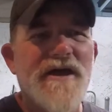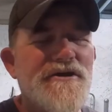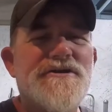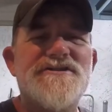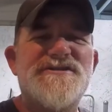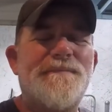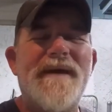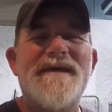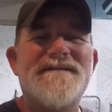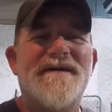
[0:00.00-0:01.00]
you could
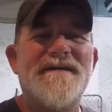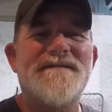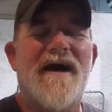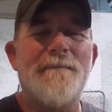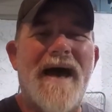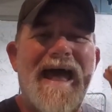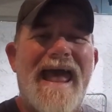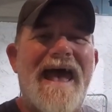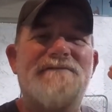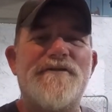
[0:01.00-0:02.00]
spend a ton of time. I
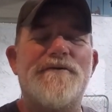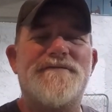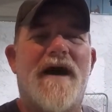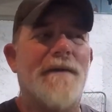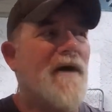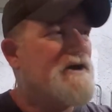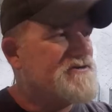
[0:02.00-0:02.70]
have no time.